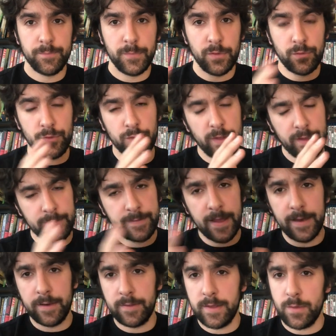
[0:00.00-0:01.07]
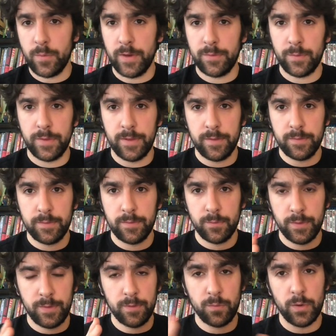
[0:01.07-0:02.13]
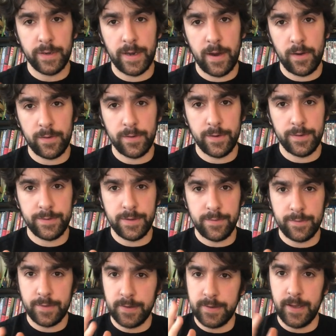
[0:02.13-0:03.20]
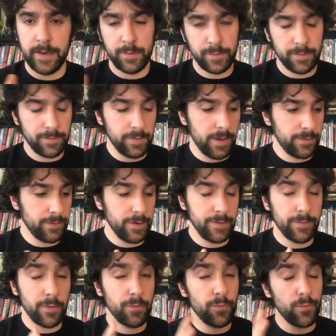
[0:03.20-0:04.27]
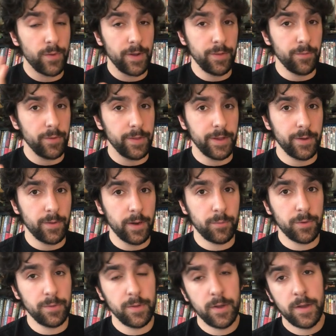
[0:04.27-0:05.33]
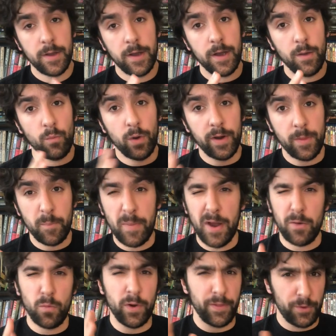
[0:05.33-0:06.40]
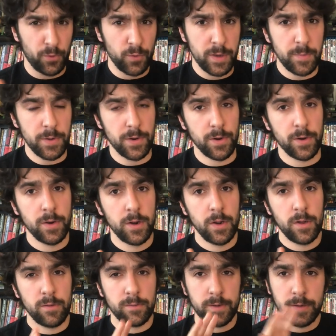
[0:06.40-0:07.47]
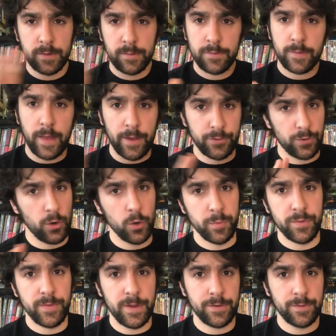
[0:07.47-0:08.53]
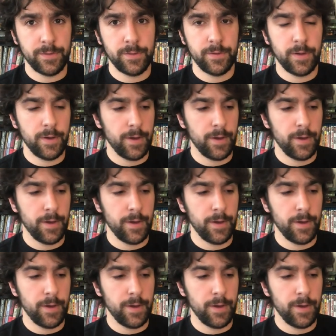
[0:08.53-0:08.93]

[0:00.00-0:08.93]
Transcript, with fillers: This just extended sequence with this one character, and she's contending with the slasher, and it's really, really incredible. One of the creepier slasher home invasion